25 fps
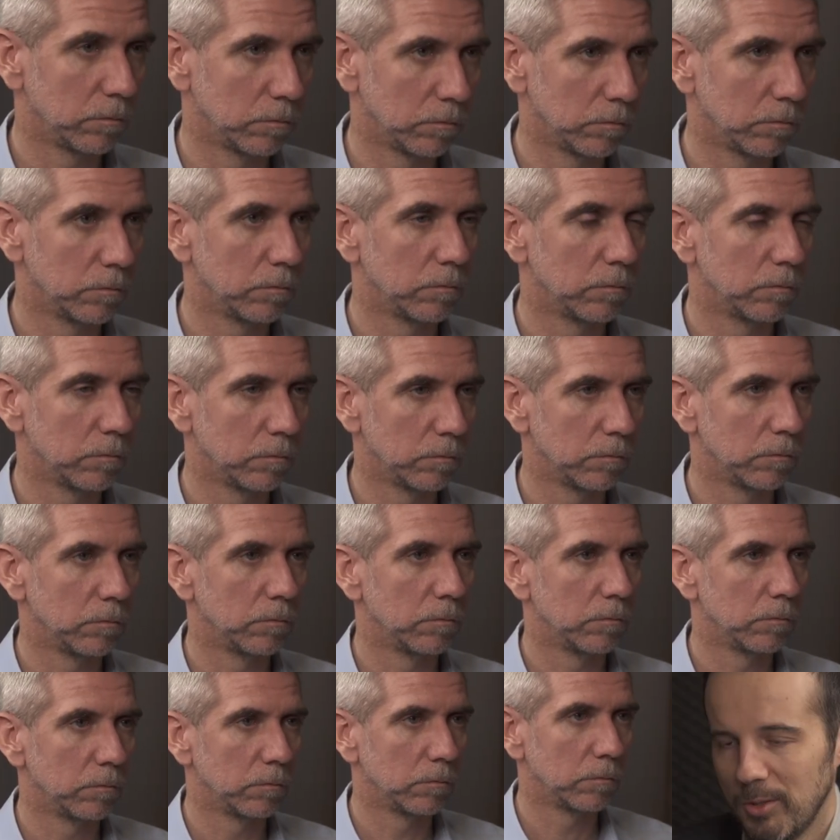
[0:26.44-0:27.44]
at the
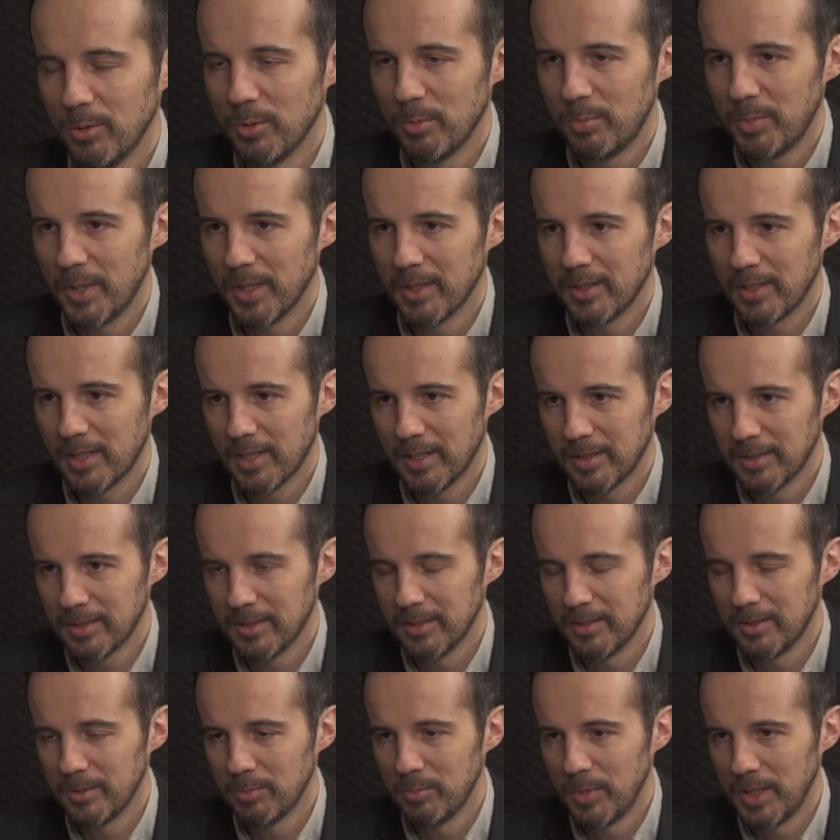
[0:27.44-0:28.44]
European
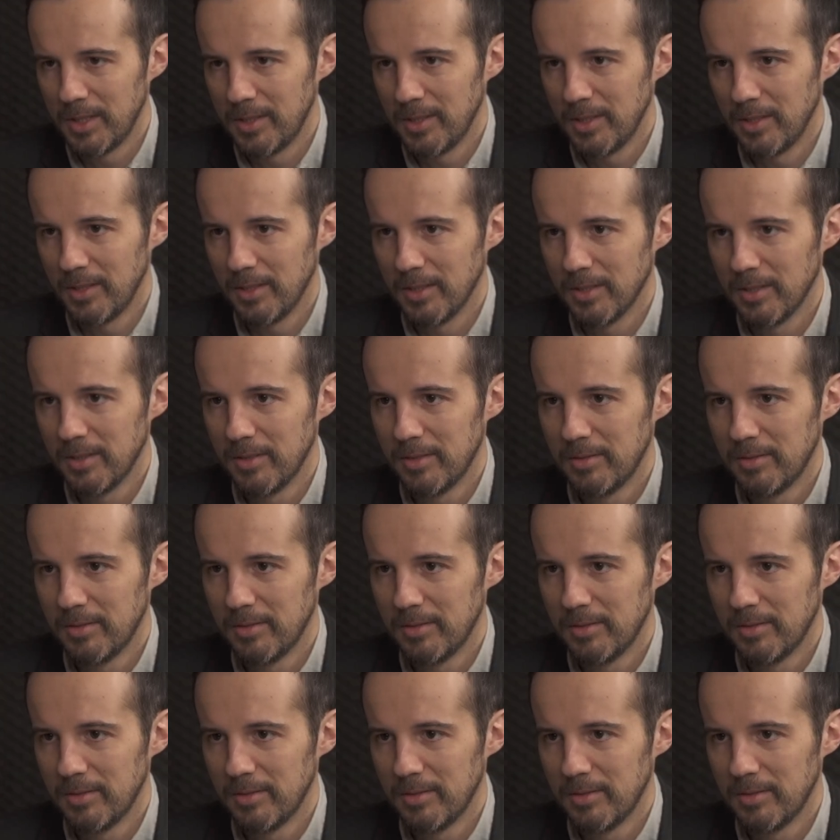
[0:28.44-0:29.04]
Council's meeting.